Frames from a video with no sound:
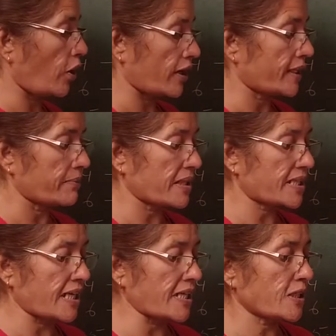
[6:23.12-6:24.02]
odd numbers
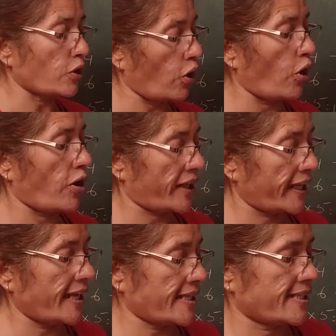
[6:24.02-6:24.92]
is
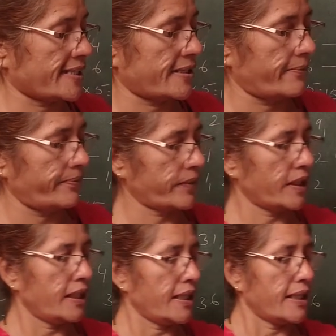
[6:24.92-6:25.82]
odd. Yes.
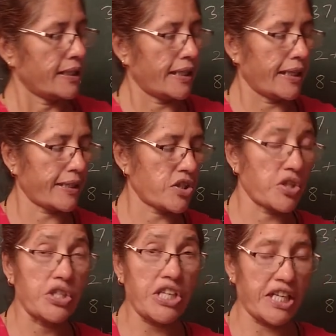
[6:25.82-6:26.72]

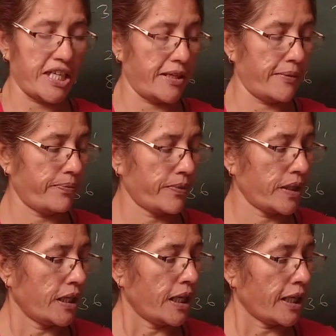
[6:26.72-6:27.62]
Next, D.
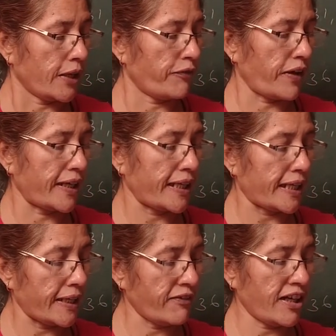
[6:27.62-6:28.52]
If an
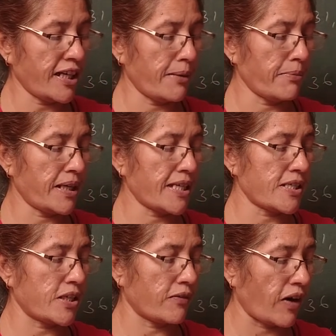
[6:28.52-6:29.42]
even number is
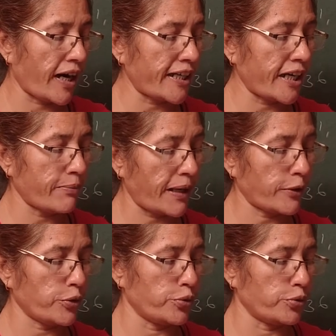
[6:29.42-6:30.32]
divided
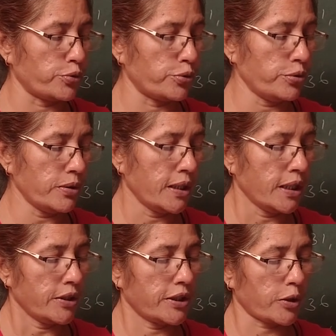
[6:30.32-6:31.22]
by
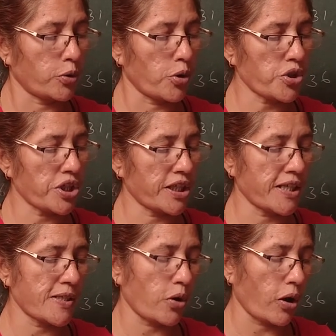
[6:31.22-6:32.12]
2, the quotient
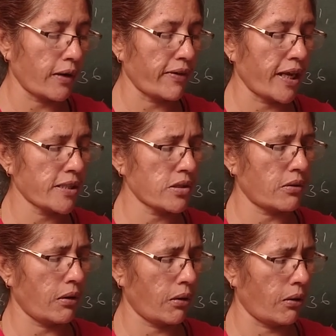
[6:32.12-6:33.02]
is always
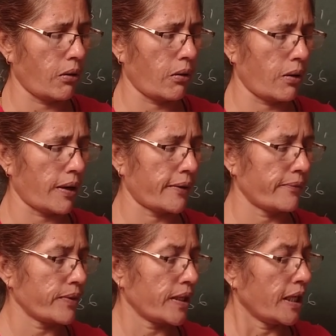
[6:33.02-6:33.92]
odd.
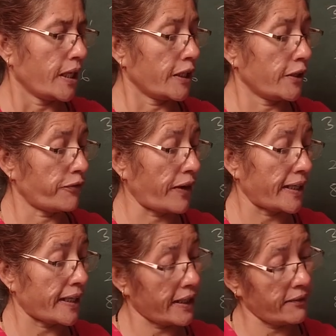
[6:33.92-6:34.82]
If
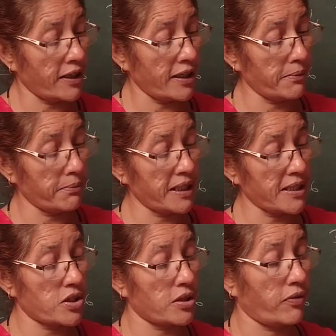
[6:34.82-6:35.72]
an even number
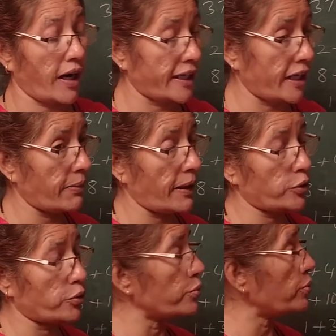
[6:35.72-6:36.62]
is divided by
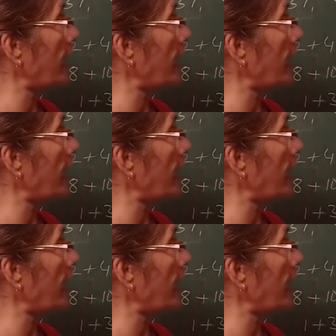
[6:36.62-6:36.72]
2,